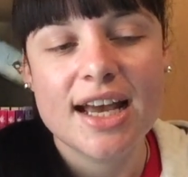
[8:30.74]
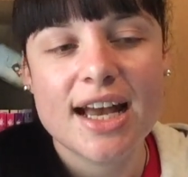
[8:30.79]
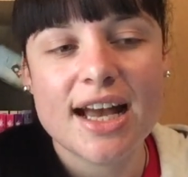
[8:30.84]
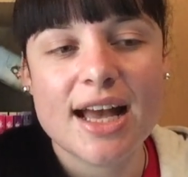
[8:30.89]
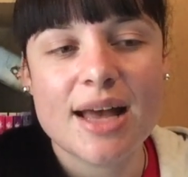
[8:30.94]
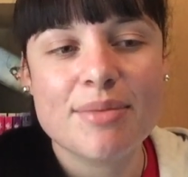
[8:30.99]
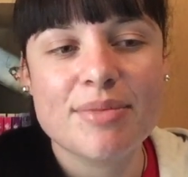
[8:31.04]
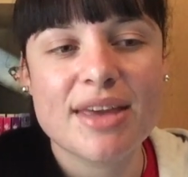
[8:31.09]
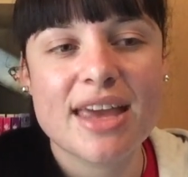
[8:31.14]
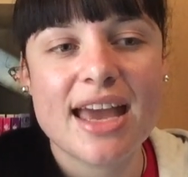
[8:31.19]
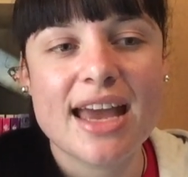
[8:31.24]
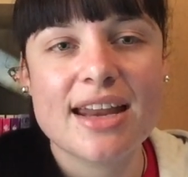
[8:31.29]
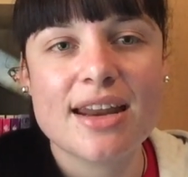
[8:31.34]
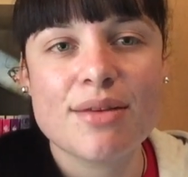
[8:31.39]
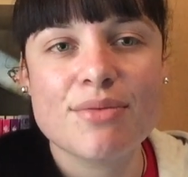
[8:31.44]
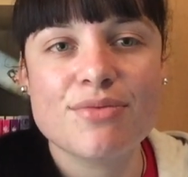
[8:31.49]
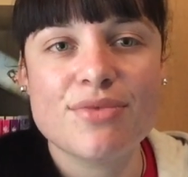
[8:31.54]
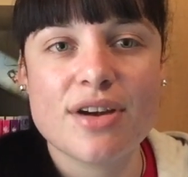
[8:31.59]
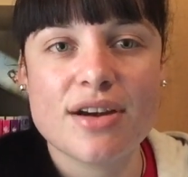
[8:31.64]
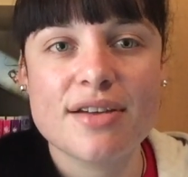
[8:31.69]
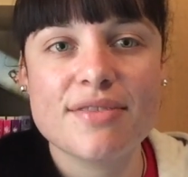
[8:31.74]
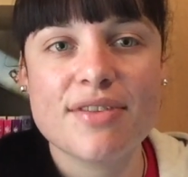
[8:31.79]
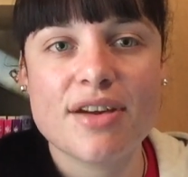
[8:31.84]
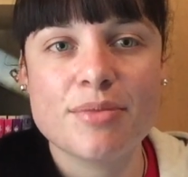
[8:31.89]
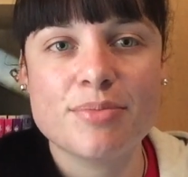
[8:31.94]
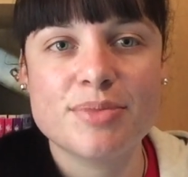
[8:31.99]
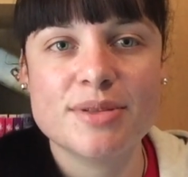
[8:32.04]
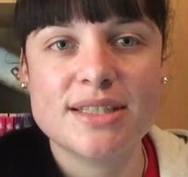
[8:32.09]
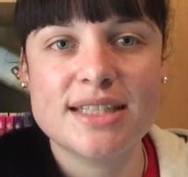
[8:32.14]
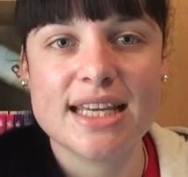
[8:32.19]
Again, I'm very,
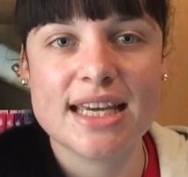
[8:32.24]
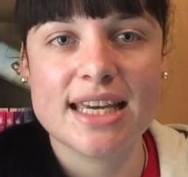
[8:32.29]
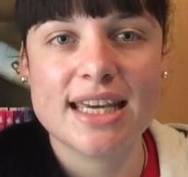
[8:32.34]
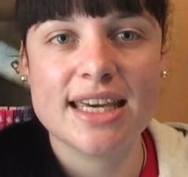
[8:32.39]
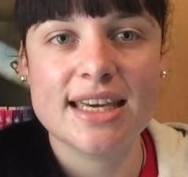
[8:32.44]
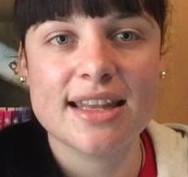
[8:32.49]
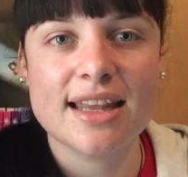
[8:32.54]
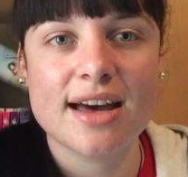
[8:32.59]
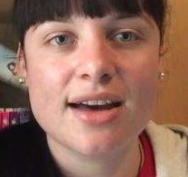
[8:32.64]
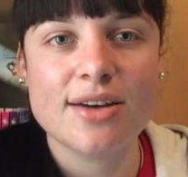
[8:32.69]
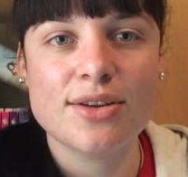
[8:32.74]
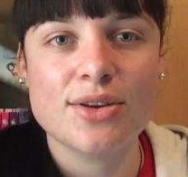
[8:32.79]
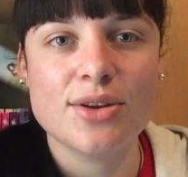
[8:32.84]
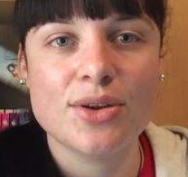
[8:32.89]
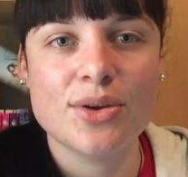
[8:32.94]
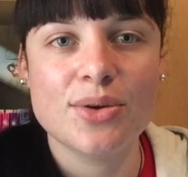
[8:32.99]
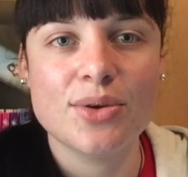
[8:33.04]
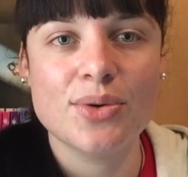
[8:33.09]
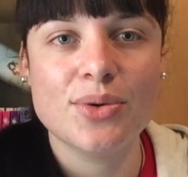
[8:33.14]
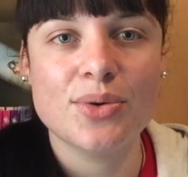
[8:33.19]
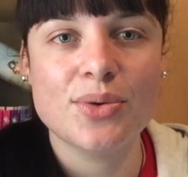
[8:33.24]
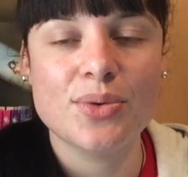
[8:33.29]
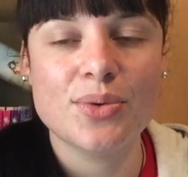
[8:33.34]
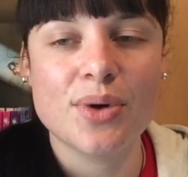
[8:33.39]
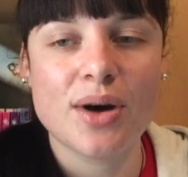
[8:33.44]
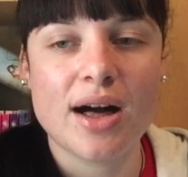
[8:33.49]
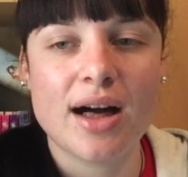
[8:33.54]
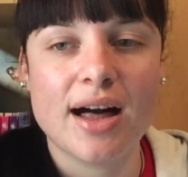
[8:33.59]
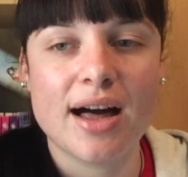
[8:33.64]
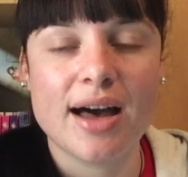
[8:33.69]
very particular in
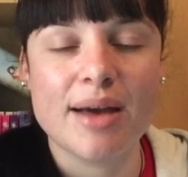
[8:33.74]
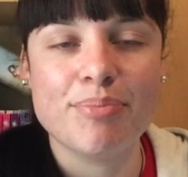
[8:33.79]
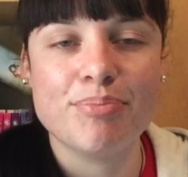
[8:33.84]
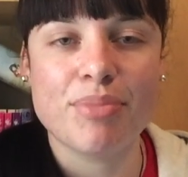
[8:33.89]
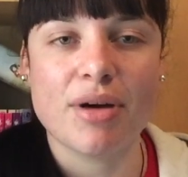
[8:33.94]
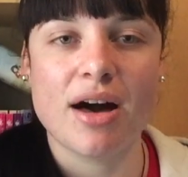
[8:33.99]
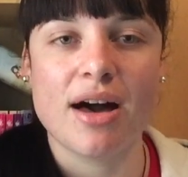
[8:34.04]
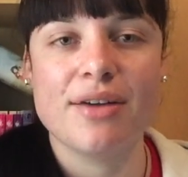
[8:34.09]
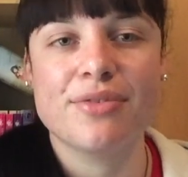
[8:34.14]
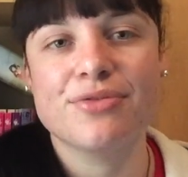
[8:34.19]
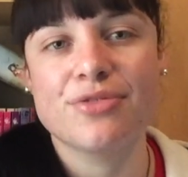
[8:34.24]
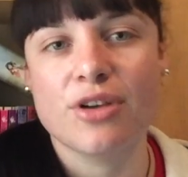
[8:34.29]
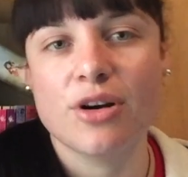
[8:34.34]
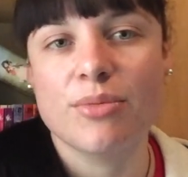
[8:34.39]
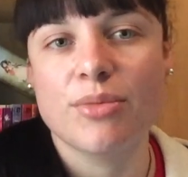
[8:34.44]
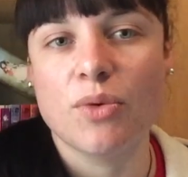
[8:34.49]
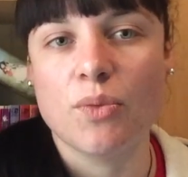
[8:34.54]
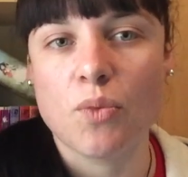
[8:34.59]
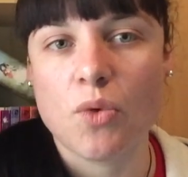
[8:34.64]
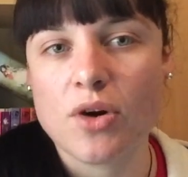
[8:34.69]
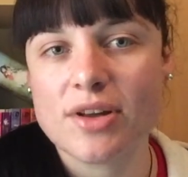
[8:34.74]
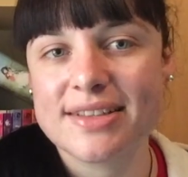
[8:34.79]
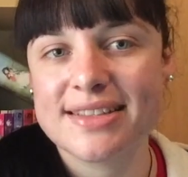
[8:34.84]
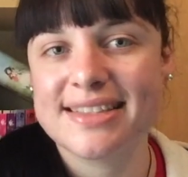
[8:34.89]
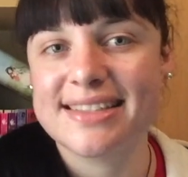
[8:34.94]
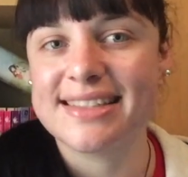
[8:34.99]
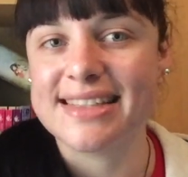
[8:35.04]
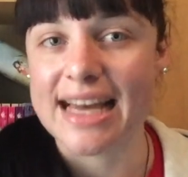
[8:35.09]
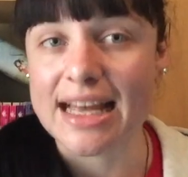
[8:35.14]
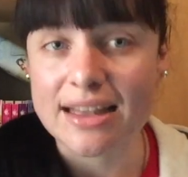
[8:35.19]
who I buy from and what
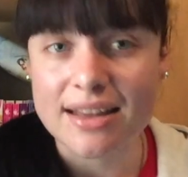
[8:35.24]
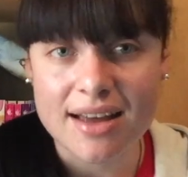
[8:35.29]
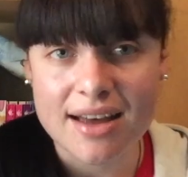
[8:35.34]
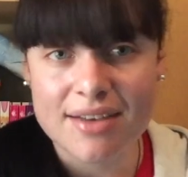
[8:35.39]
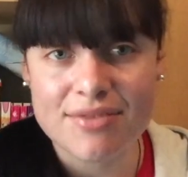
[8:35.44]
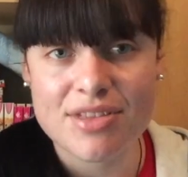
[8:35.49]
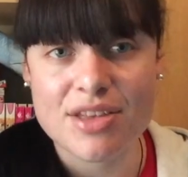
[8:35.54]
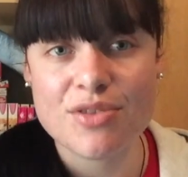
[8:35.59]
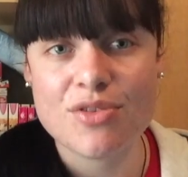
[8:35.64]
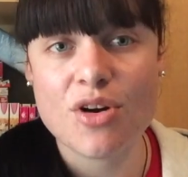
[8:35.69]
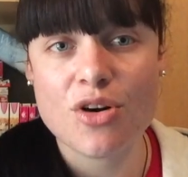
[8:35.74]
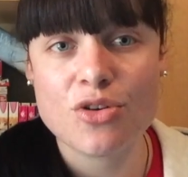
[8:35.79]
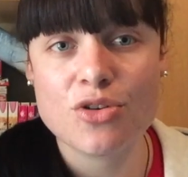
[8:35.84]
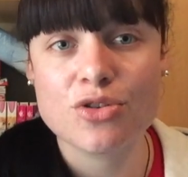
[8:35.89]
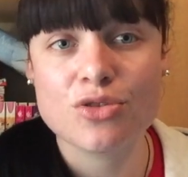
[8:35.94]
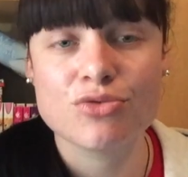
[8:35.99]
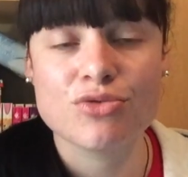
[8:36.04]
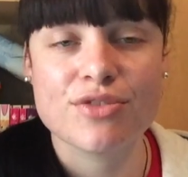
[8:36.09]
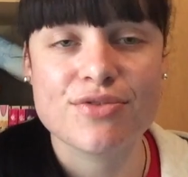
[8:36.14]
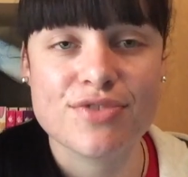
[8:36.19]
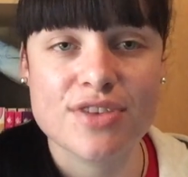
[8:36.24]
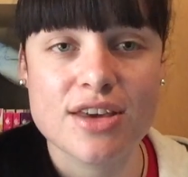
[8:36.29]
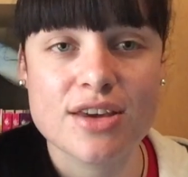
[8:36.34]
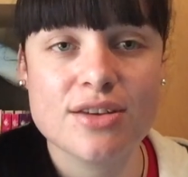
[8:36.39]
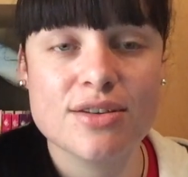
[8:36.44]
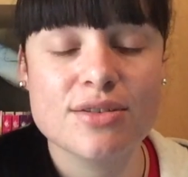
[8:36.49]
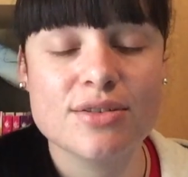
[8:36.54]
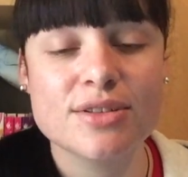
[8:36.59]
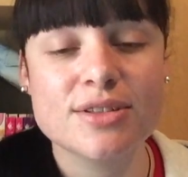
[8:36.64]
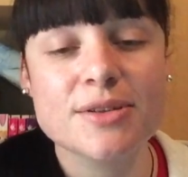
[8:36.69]
seller. They've got good
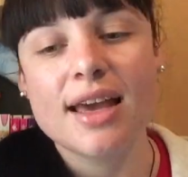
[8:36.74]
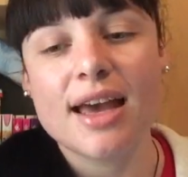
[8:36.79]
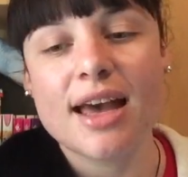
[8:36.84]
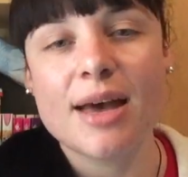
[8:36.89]
reviews.